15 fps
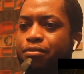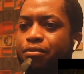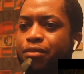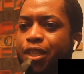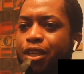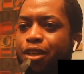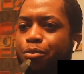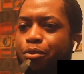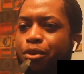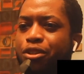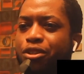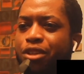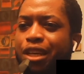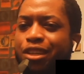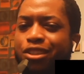I'm pretty
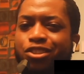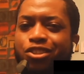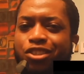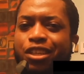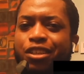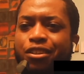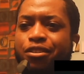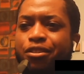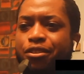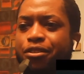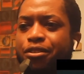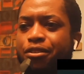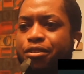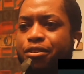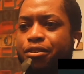sure that's Jinx.
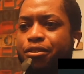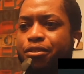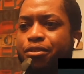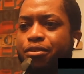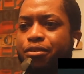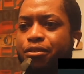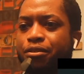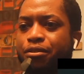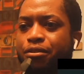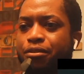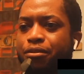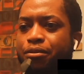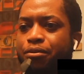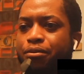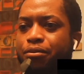Following you for
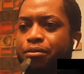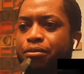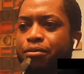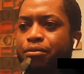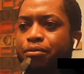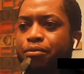some time.